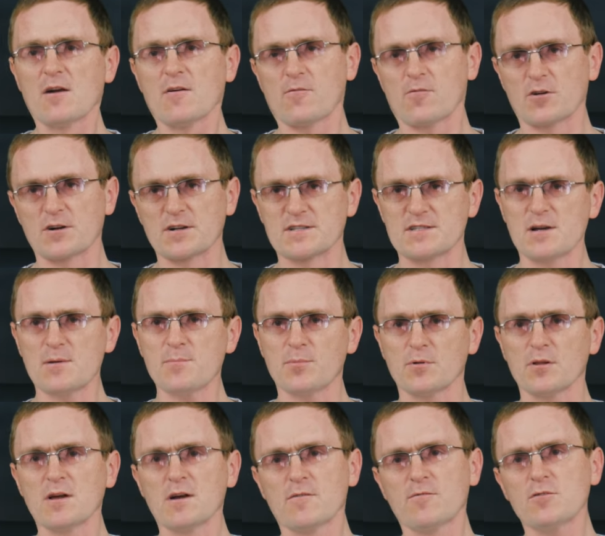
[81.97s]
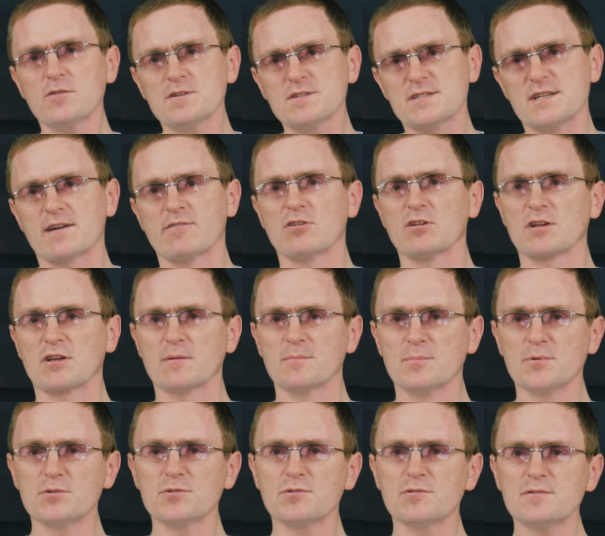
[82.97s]
For example, for several
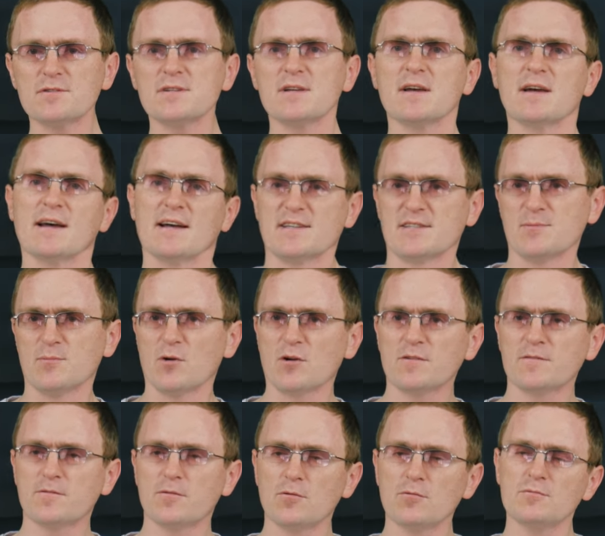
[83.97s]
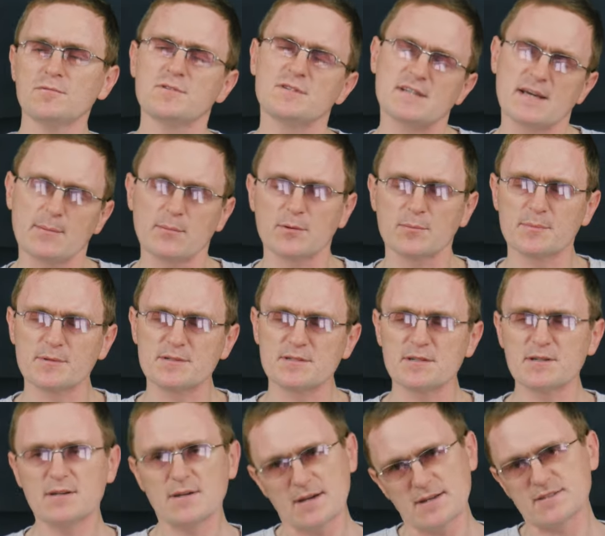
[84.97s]
computers, a smartphone, tablet
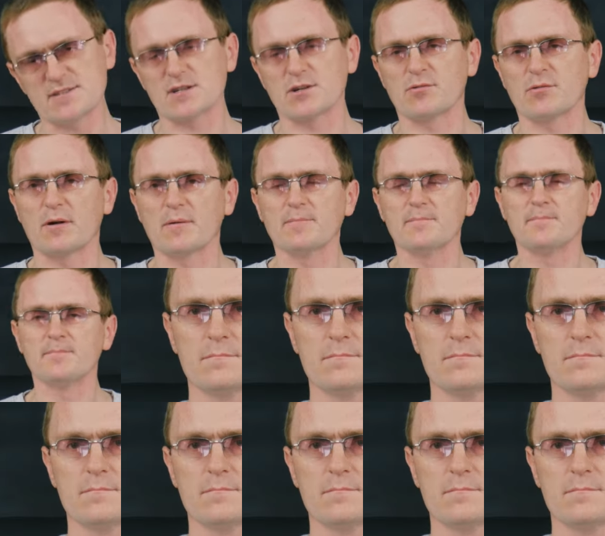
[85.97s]
PC, etc.